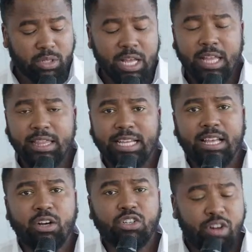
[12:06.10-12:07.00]
that's how
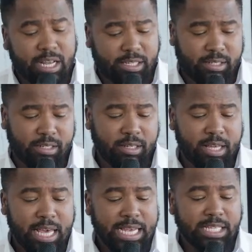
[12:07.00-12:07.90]
trust
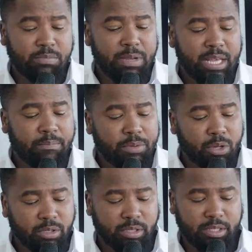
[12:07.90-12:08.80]
is being
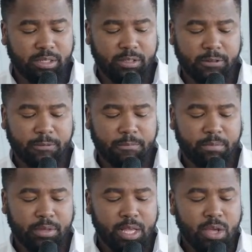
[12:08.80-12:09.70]
built.
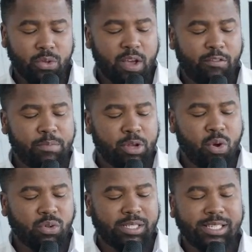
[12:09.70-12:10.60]
You have to be
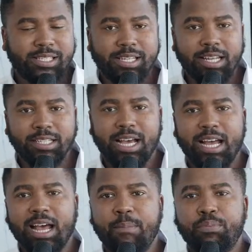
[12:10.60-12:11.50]
consistent and
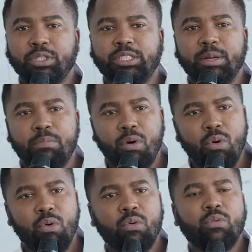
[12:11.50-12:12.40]
approachable.